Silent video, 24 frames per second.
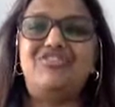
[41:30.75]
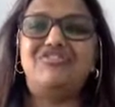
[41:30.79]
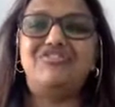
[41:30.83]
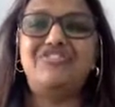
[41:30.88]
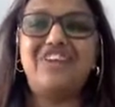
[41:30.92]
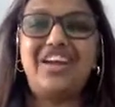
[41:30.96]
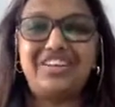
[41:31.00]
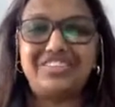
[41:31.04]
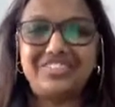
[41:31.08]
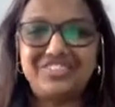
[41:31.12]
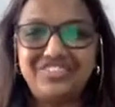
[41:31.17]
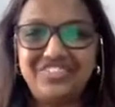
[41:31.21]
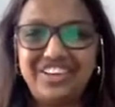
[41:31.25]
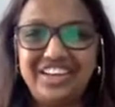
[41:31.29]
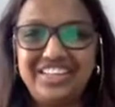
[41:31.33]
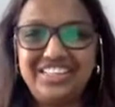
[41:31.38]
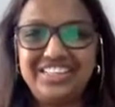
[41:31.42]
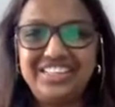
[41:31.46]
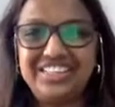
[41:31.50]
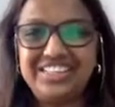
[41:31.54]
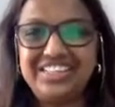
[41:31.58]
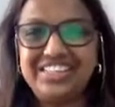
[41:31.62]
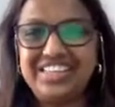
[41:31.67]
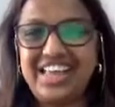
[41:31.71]
fact
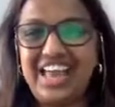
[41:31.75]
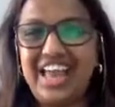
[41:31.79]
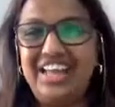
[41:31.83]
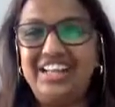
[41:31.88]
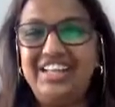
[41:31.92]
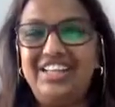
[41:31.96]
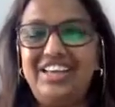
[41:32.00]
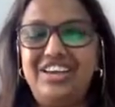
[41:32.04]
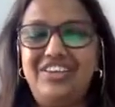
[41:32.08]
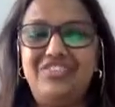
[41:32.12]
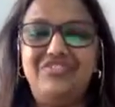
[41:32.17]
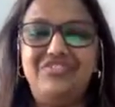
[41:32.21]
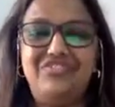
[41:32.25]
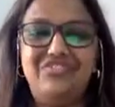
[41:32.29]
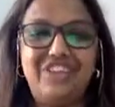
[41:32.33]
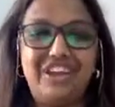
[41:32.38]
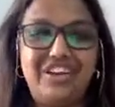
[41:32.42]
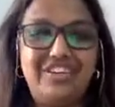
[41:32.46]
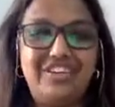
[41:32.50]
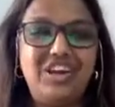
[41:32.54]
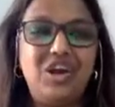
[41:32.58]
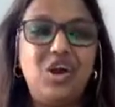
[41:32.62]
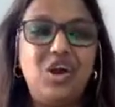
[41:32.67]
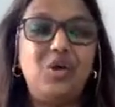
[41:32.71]
finders, and they are
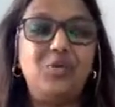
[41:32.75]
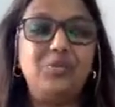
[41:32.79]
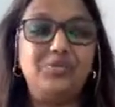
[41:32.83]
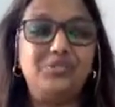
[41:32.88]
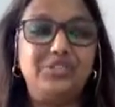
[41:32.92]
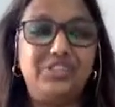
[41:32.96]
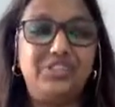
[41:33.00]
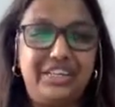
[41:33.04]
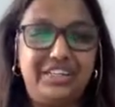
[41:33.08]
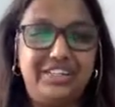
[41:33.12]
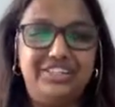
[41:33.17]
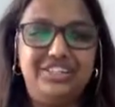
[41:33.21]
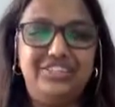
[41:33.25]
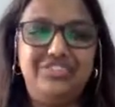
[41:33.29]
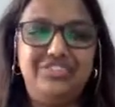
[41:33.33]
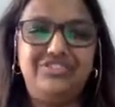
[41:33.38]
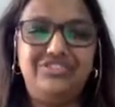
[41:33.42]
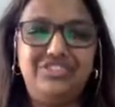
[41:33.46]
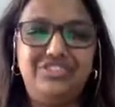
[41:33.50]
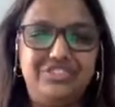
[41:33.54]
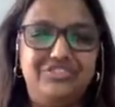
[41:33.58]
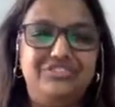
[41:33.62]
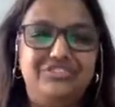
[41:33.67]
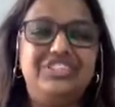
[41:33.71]
very objective
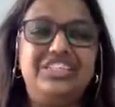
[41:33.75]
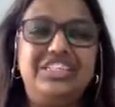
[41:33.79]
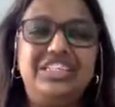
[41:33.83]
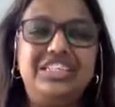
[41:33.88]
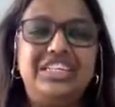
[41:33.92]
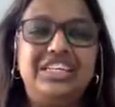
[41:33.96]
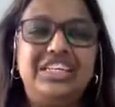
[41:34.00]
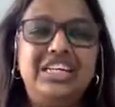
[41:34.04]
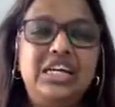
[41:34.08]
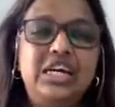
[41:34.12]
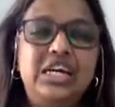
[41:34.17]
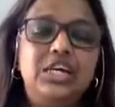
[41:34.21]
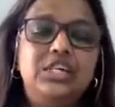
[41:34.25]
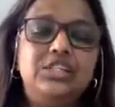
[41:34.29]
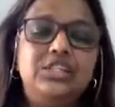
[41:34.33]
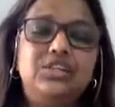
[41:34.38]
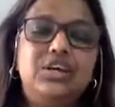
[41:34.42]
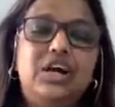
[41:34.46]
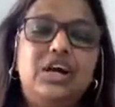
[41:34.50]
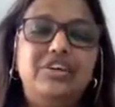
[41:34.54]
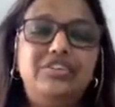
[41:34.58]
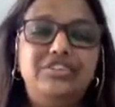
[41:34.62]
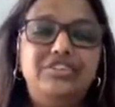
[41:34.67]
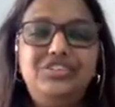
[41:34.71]
driven. So
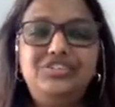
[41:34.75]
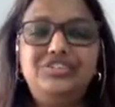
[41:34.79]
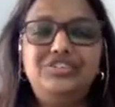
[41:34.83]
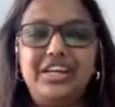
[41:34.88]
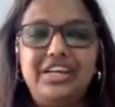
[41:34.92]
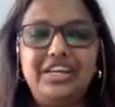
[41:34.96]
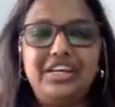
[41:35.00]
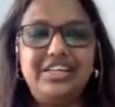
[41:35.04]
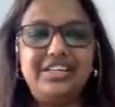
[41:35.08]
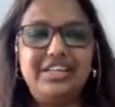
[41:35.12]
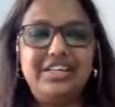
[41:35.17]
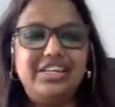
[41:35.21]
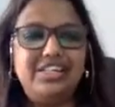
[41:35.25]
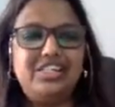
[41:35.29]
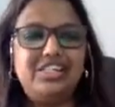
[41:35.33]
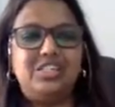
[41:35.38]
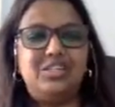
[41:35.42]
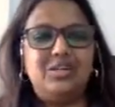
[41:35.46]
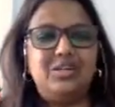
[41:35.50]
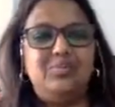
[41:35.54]
how do you recognize the